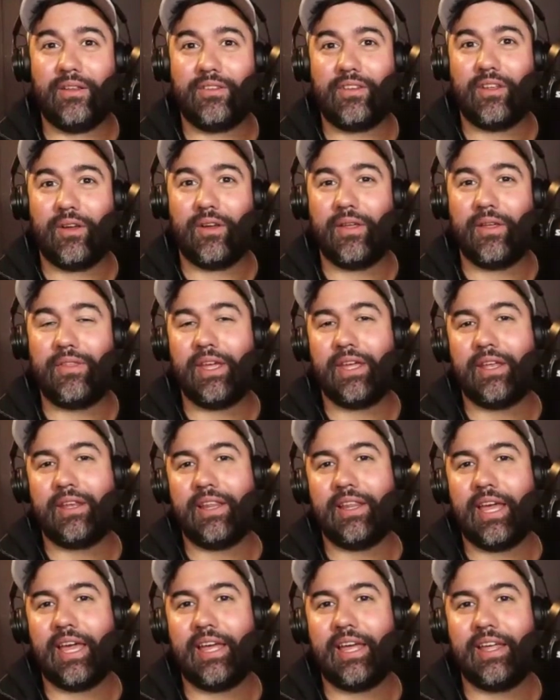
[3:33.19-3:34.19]
So I think
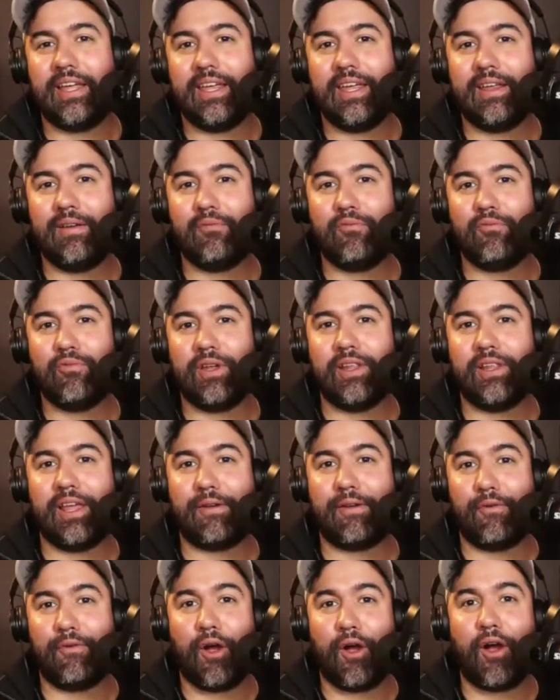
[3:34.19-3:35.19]
that like
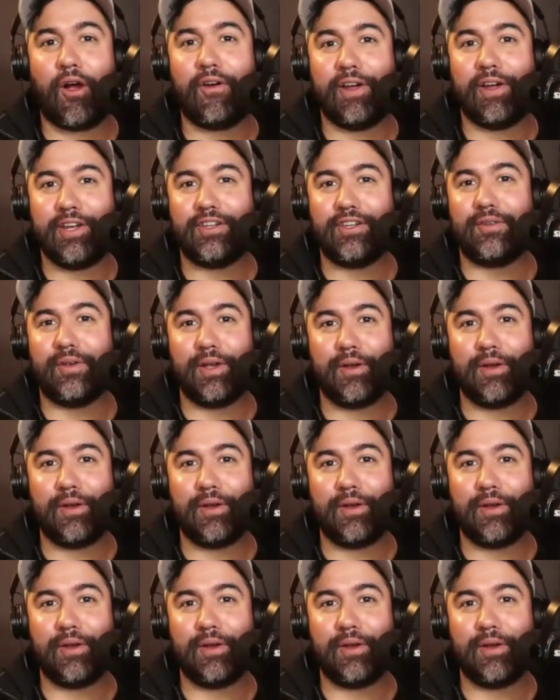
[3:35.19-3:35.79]
for our industry,